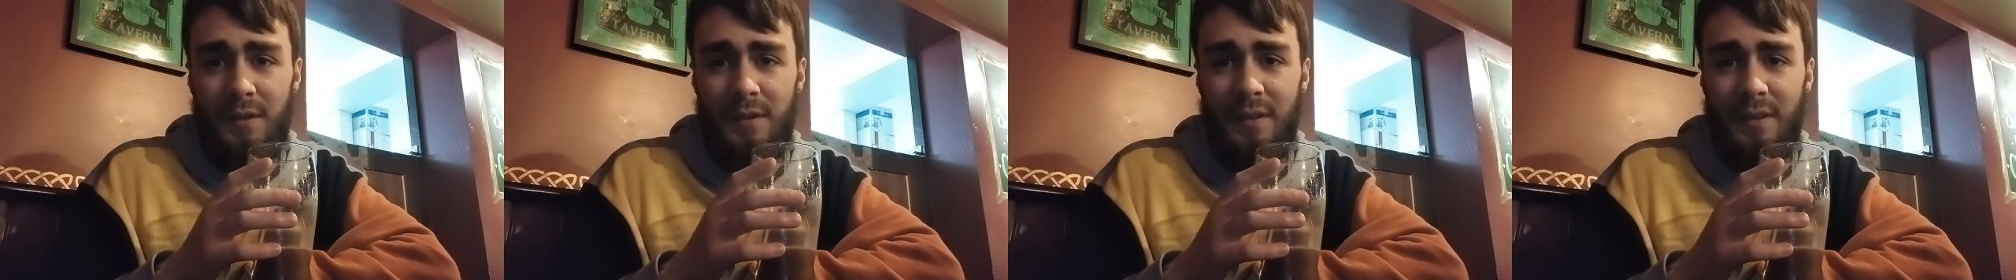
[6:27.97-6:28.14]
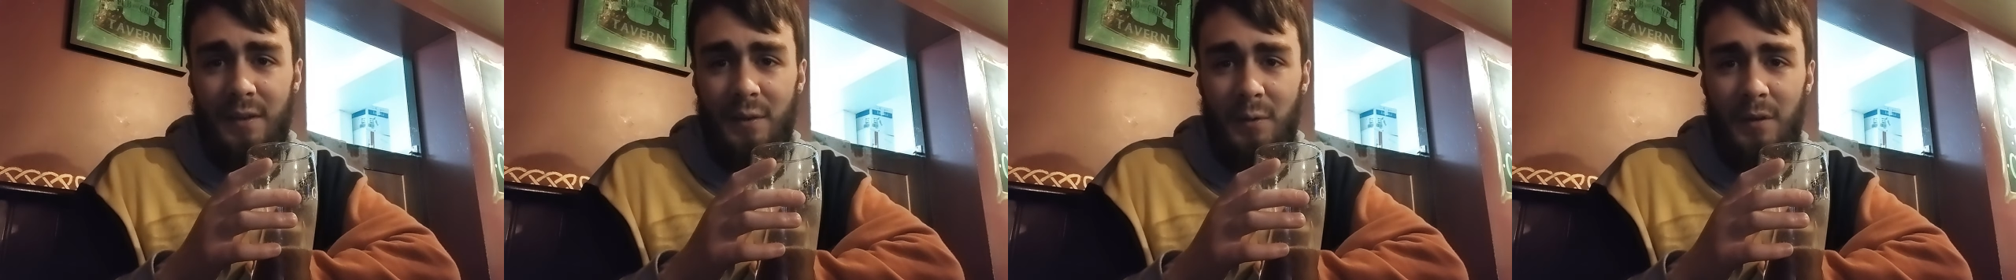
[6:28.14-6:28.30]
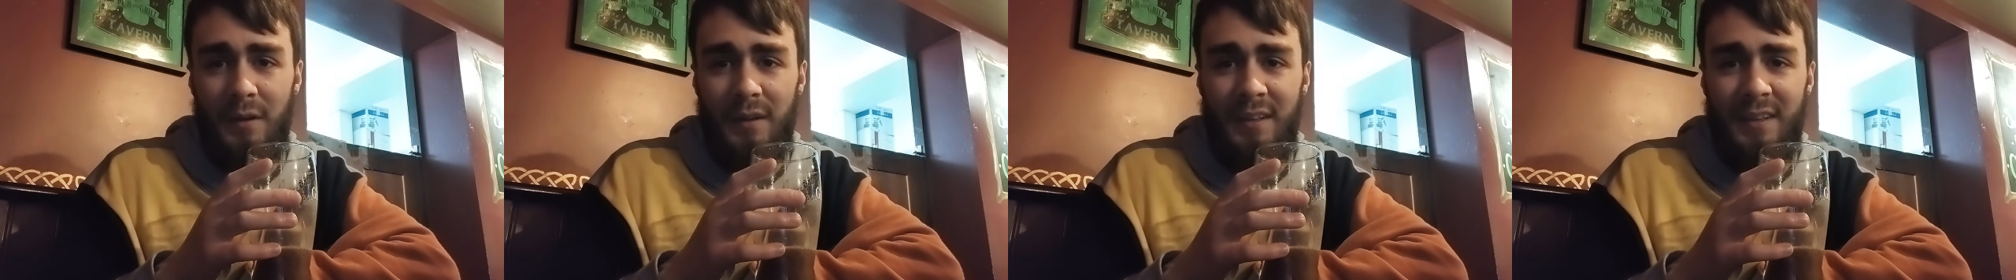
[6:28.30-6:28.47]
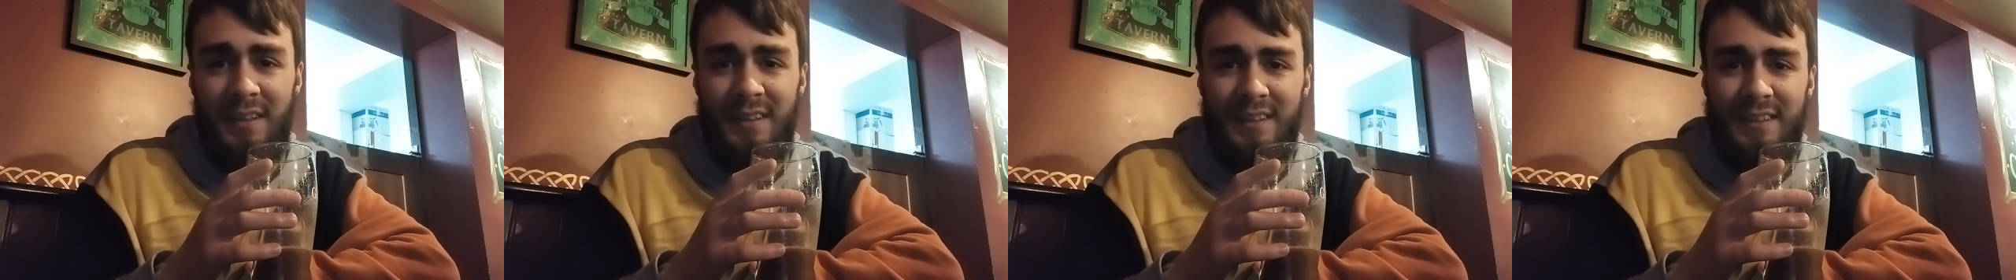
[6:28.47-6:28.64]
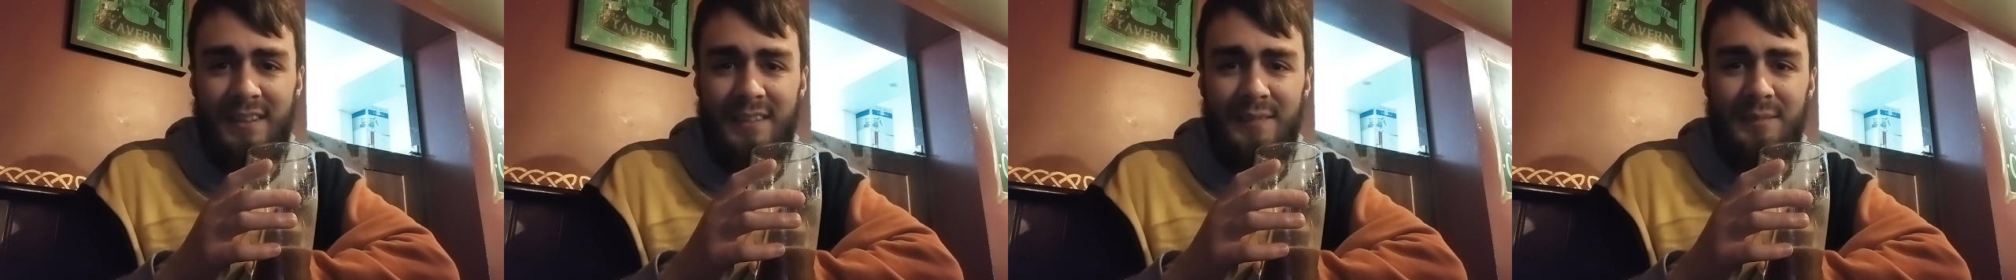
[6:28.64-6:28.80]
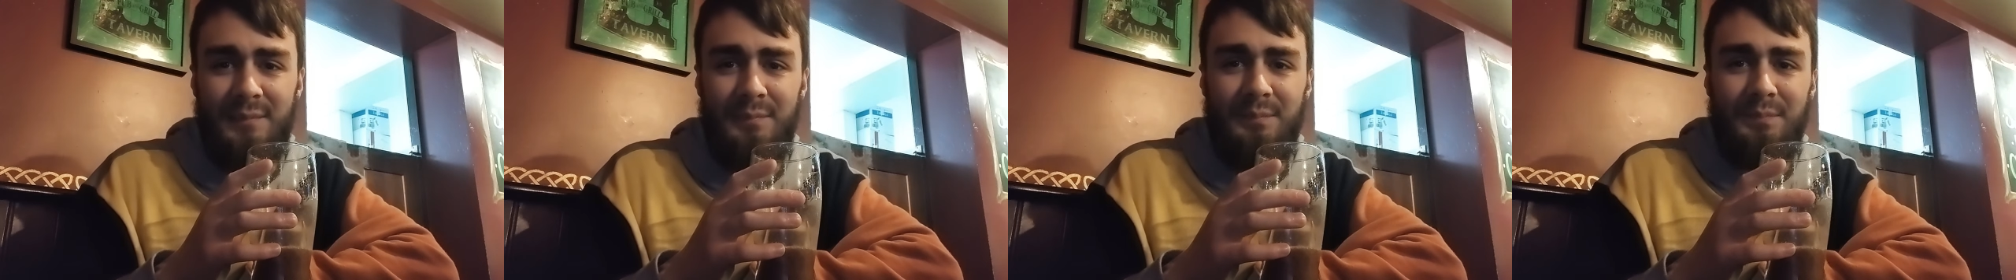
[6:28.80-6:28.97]

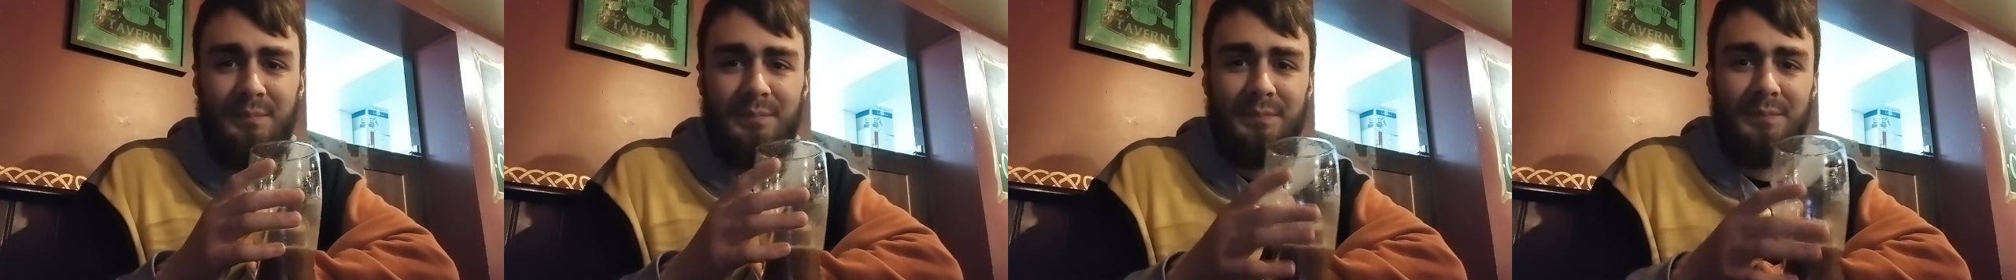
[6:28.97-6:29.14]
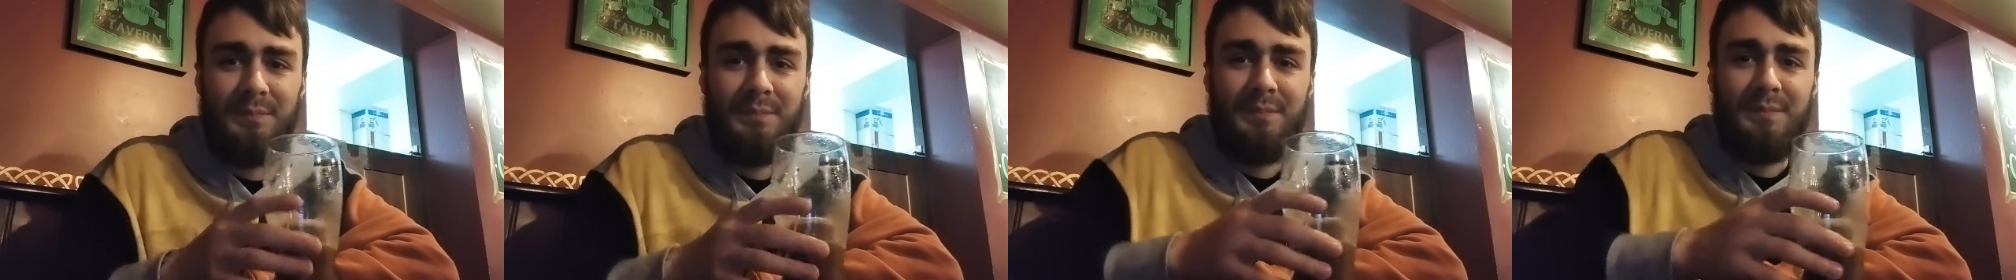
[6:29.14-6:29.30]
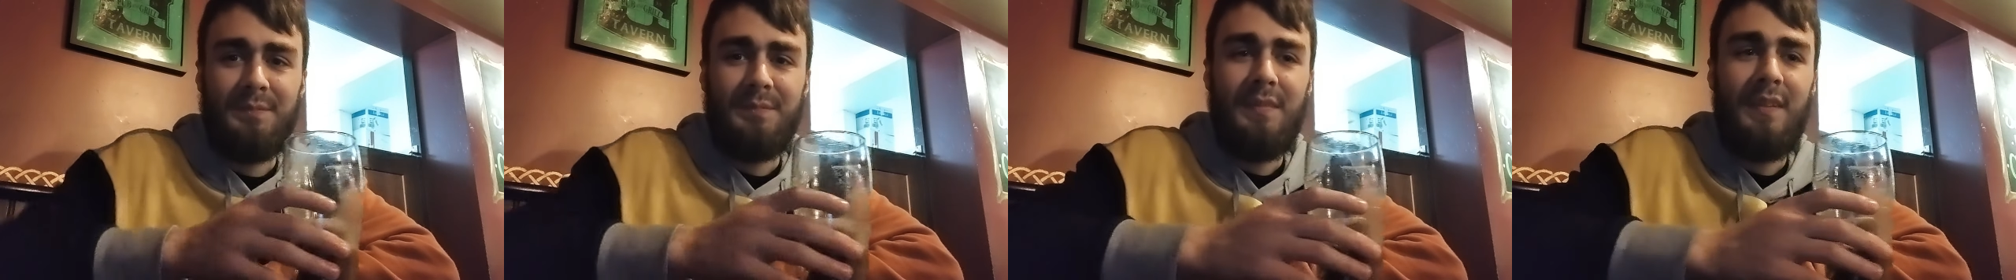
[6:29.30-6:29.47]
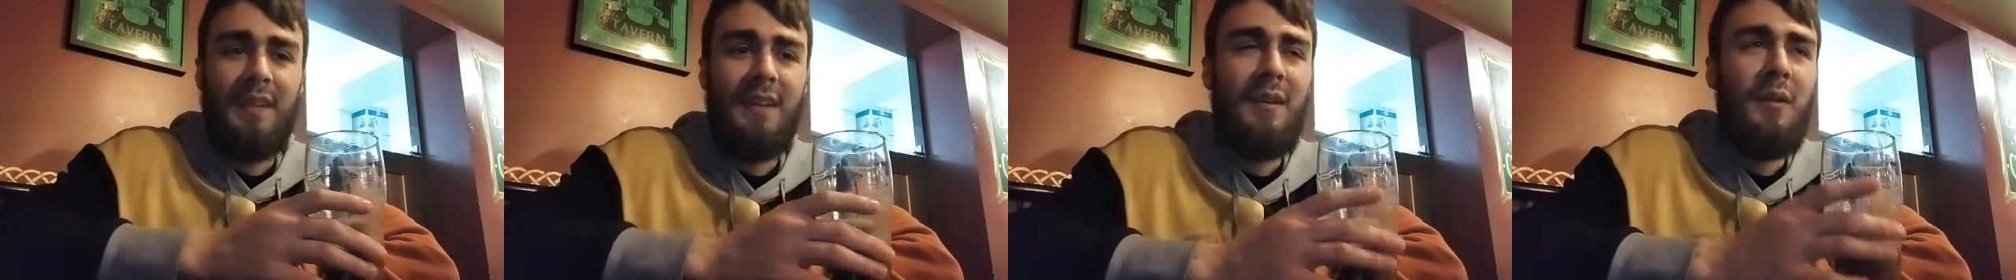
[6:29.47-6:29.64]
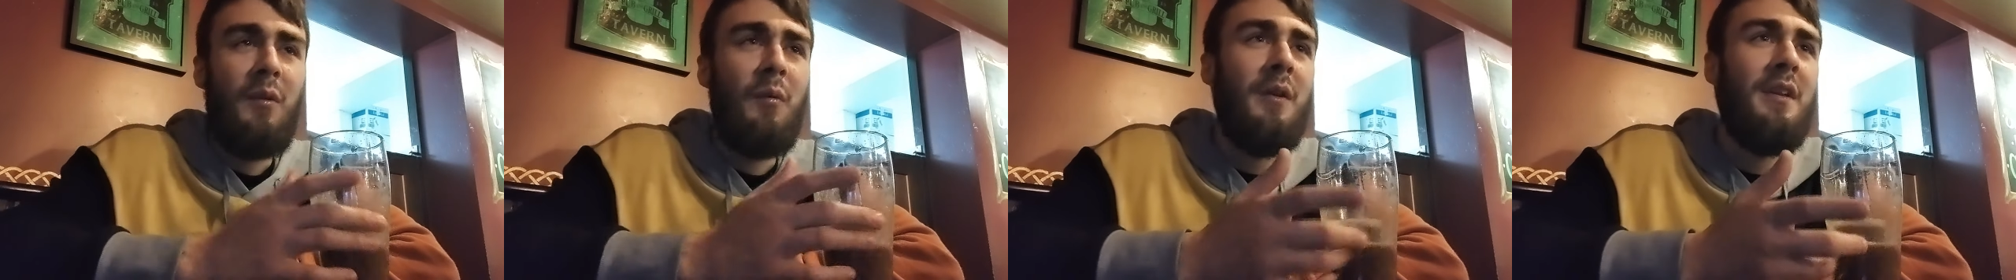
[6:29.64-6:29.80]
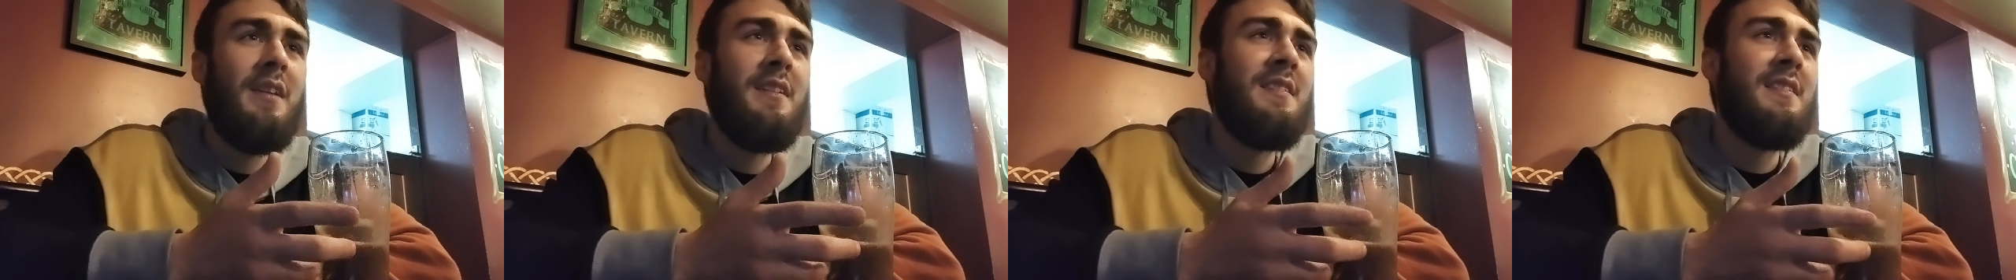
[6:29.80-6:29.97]
What